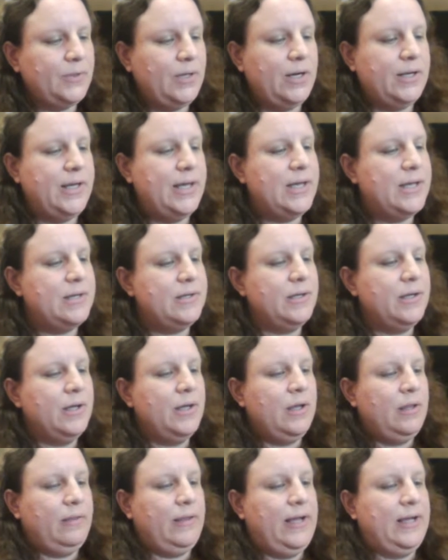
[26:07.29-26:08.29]
Again,
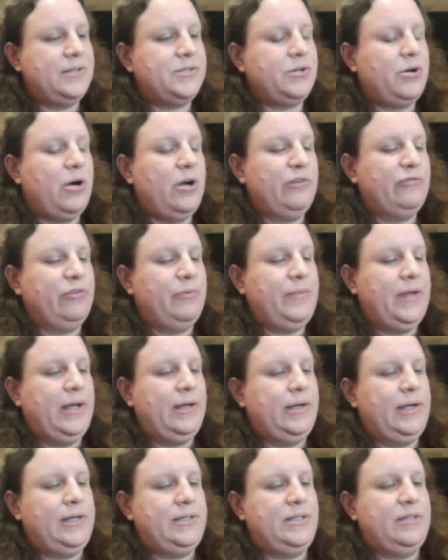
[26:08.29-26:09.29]
last card from
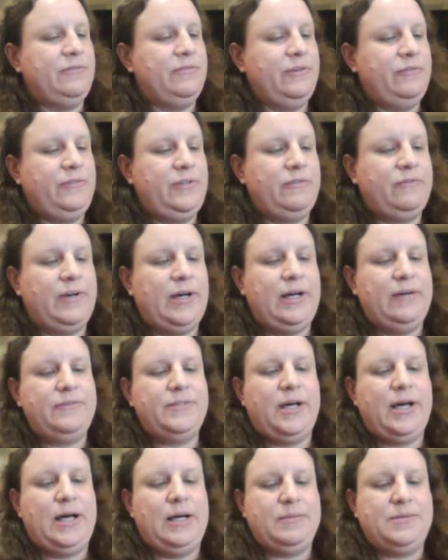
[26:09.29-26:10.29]
that 1955
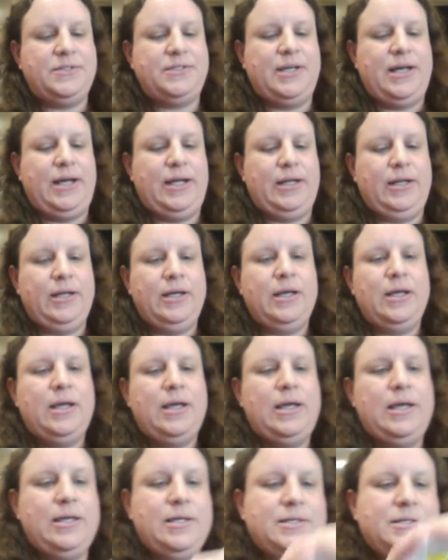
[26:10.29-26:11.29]
top set
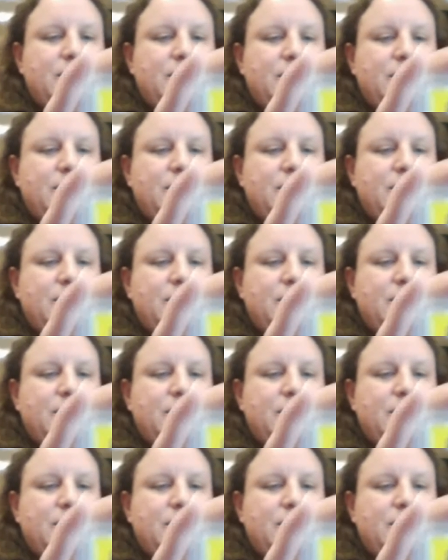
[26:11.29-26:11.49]
is